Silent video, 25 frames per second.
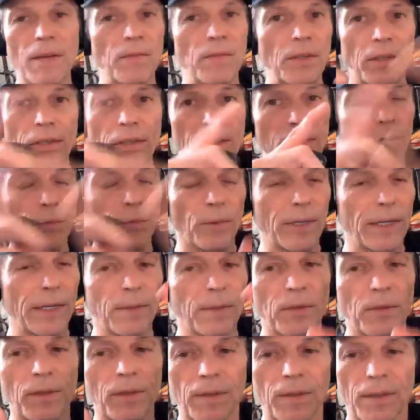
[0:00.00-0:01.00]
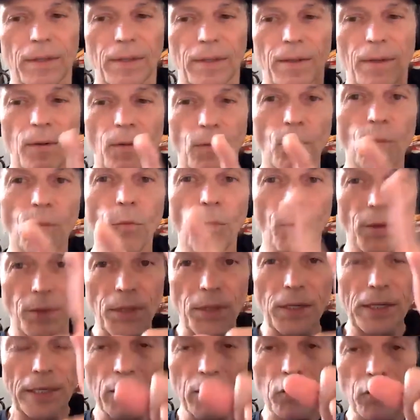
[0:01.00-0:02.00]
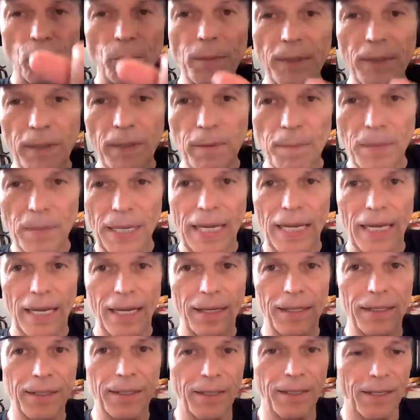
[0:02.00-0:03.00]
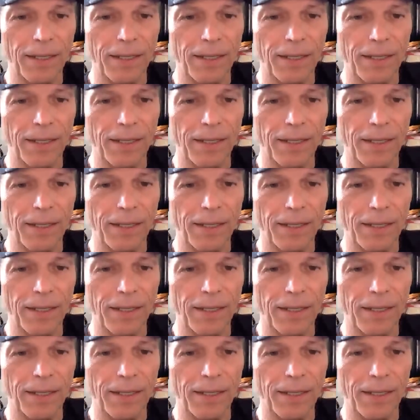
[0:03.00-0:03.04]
years, whatever, with an instrument in my hand.